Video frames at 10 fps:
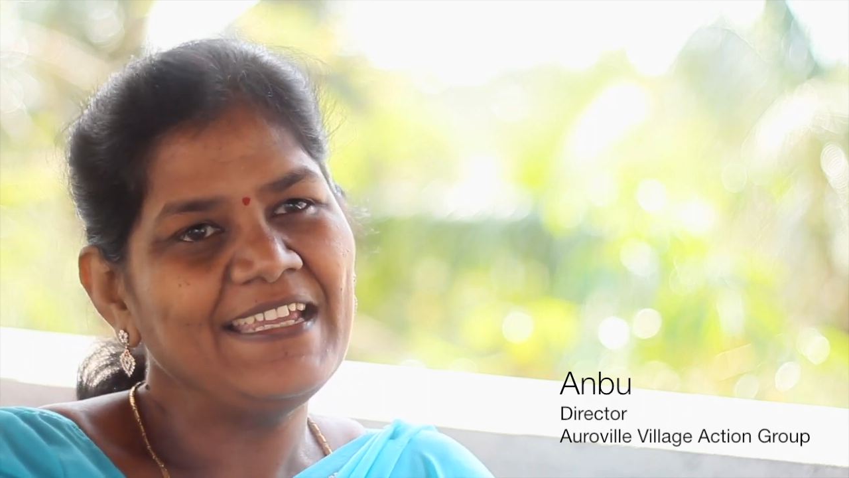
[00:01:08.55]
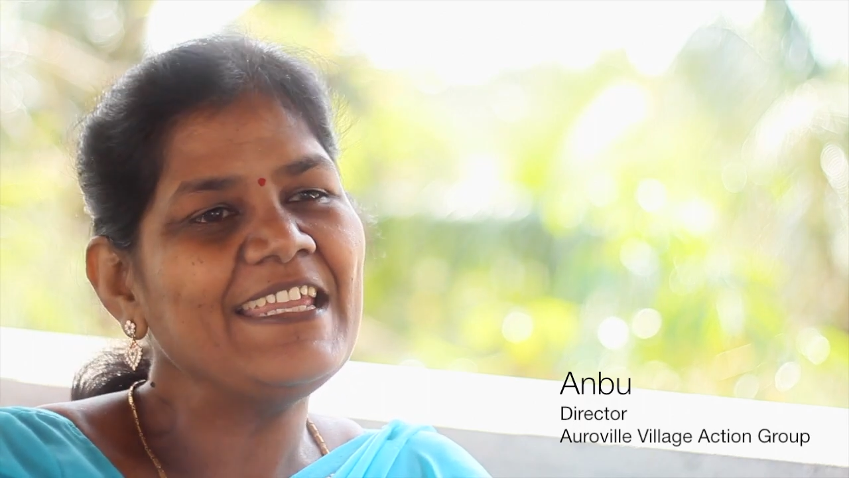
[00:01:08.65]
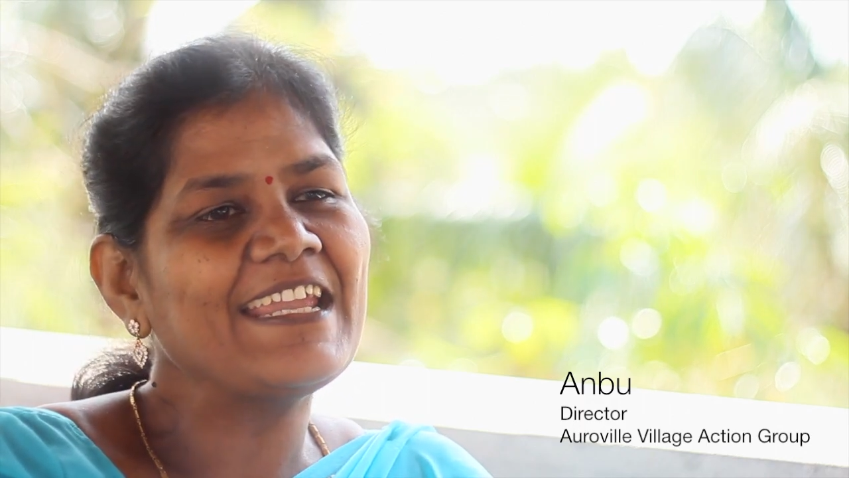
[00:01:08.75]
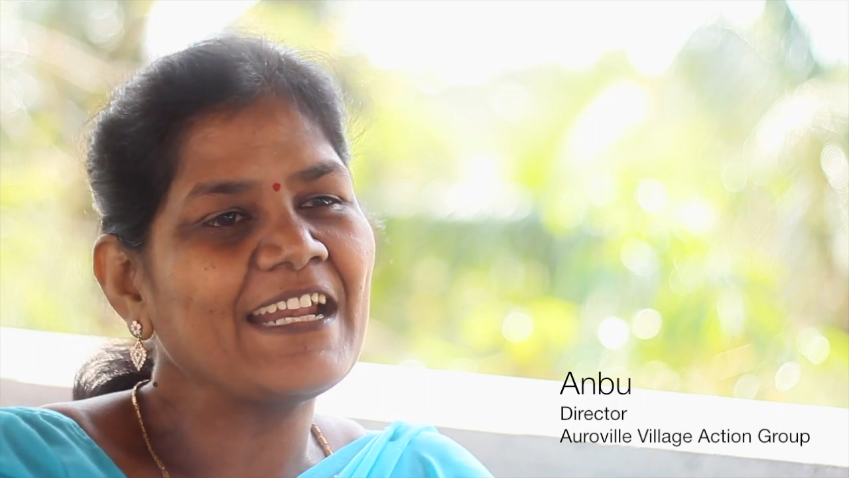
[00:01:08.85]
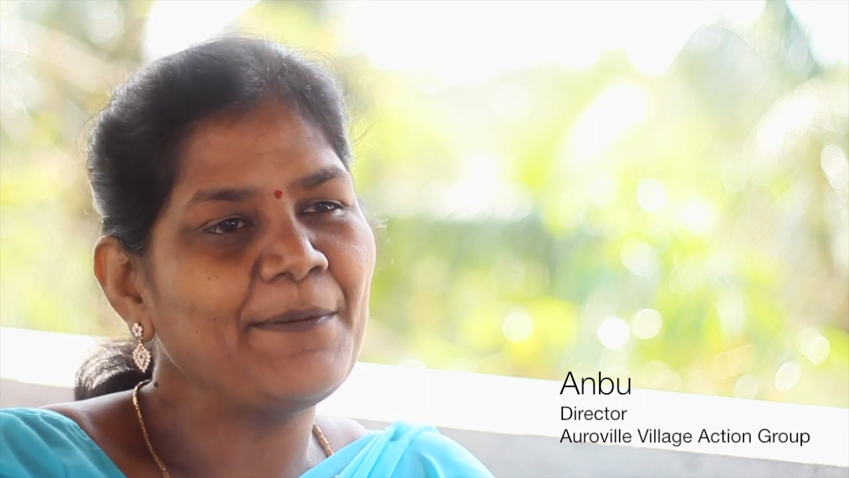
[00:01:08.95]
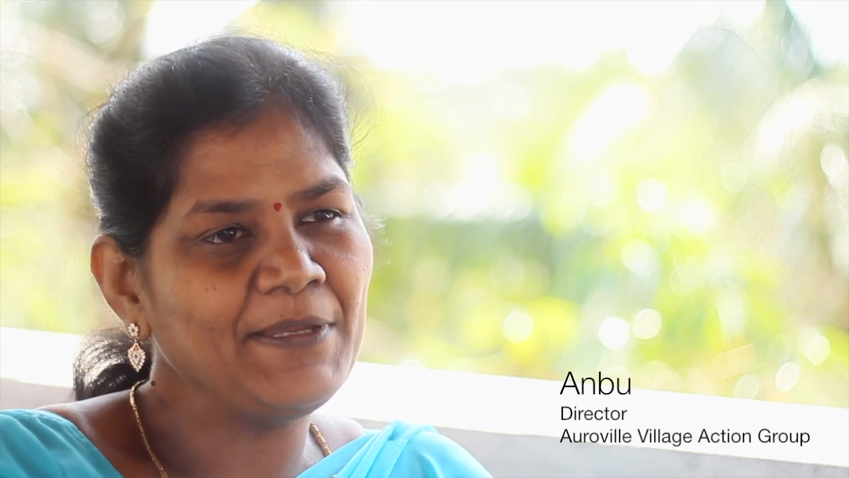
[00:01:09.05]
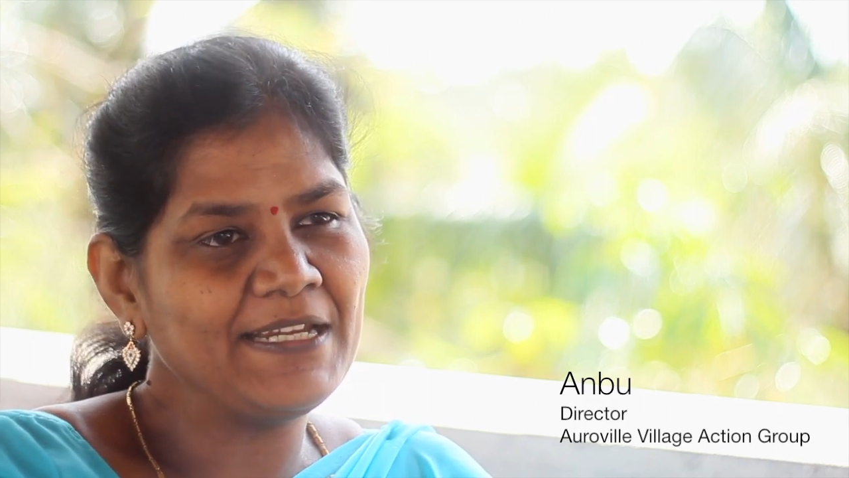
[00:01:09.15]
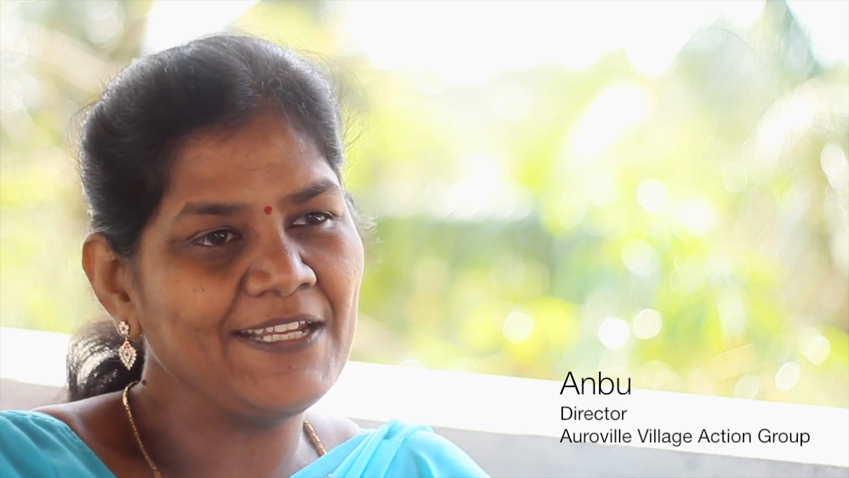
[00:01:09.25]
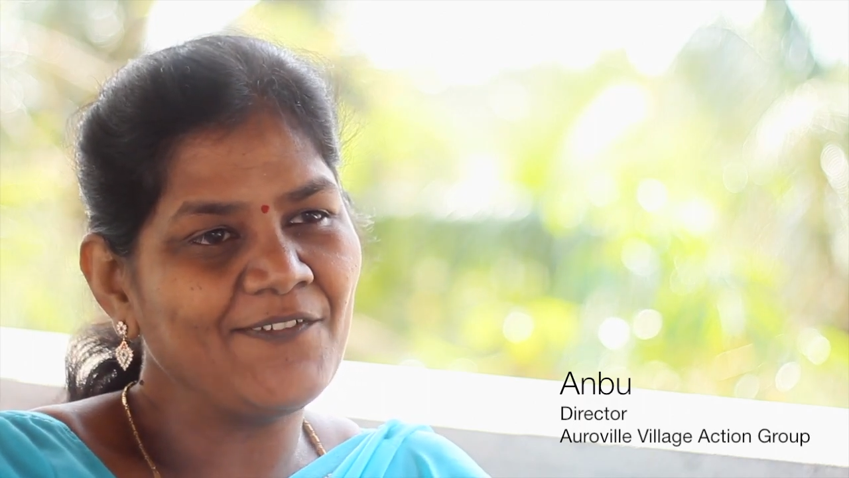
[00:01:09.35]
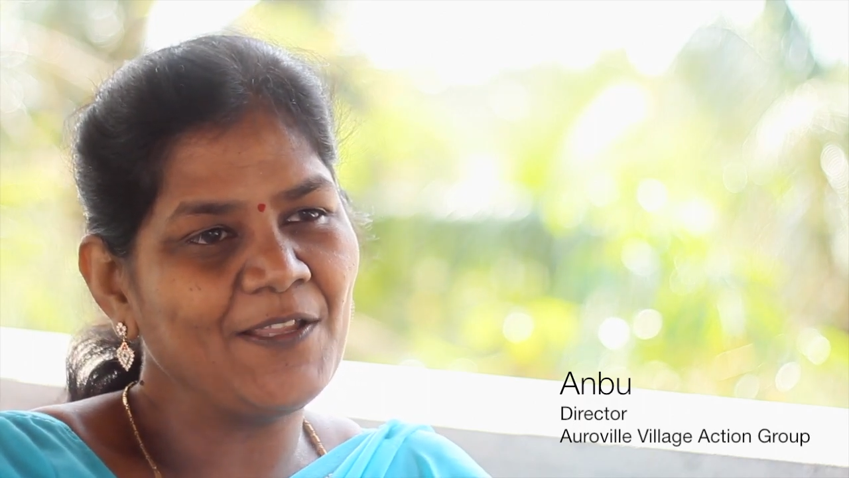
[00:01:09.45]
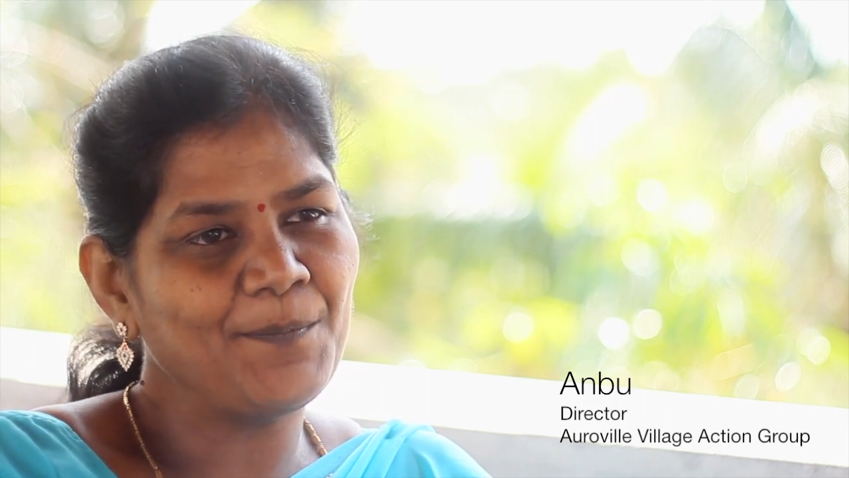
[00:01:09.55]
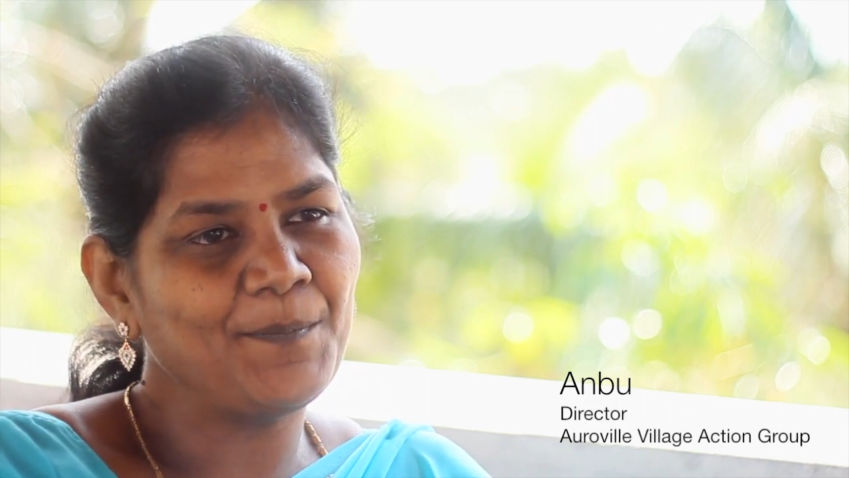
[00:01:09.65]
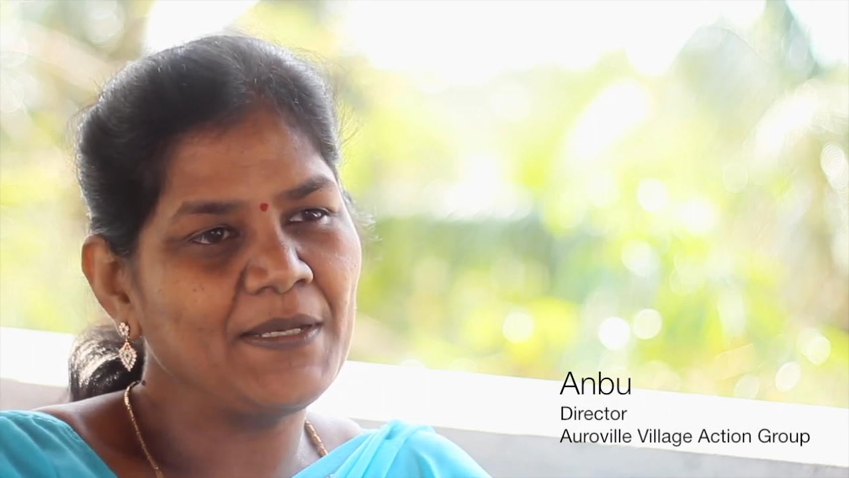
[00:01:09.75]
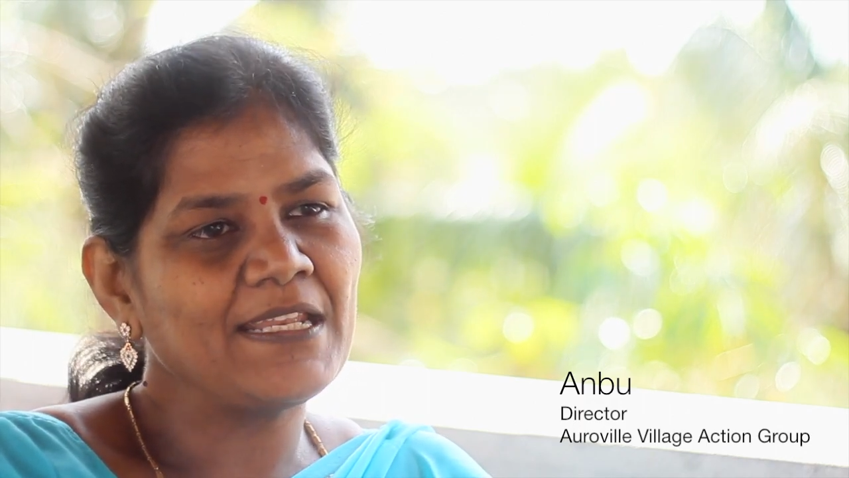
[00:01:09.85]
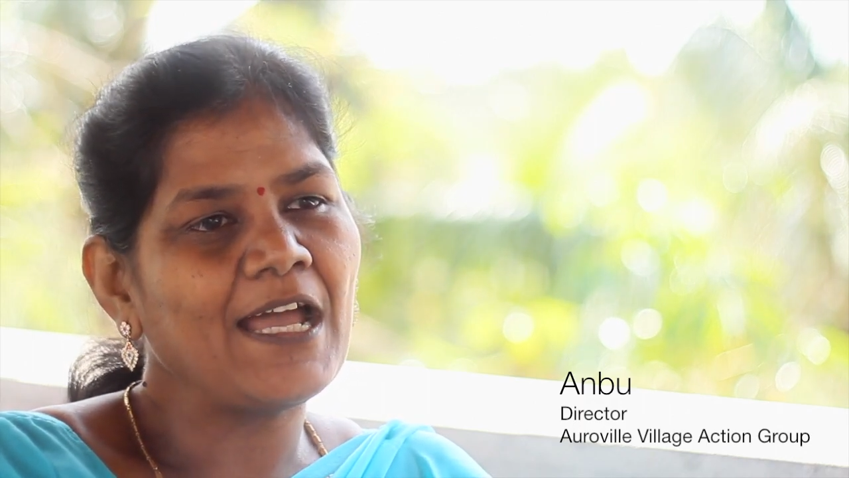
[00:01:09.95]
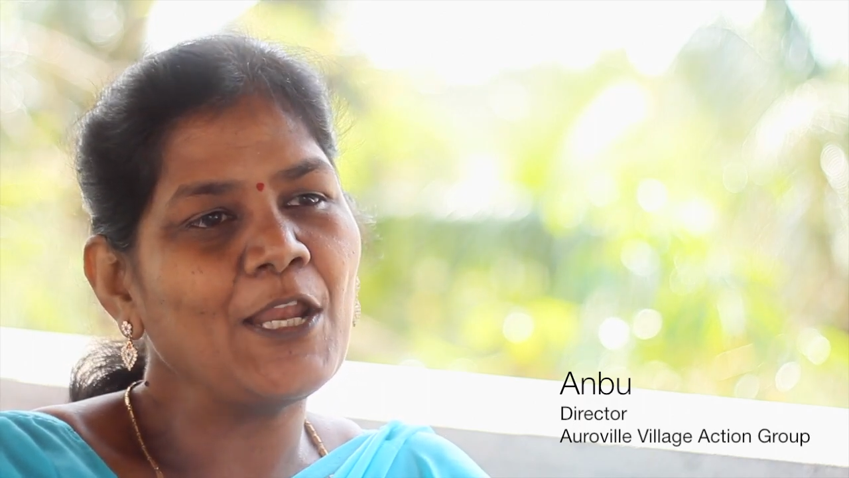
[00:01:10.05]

economic development